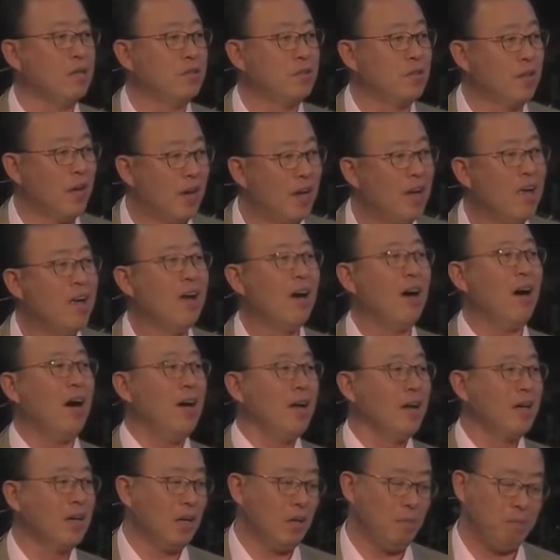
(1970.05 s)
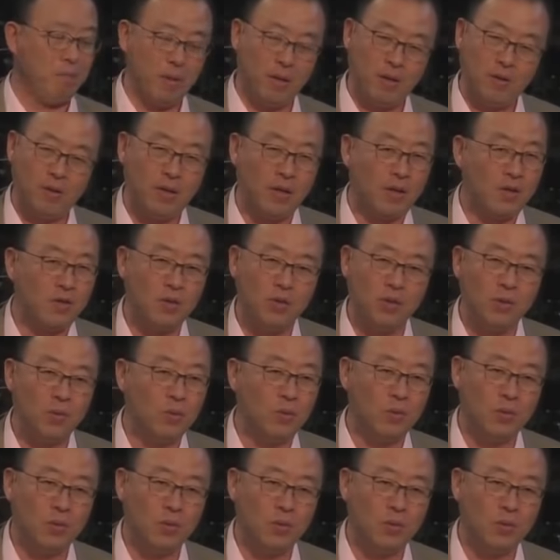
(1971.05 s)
say, I got it better than you.